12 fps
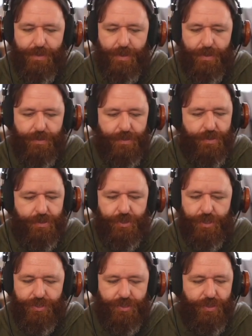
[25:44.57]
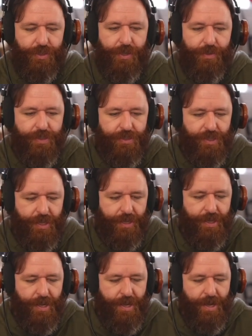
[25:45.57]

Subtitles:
You can just clearly see it.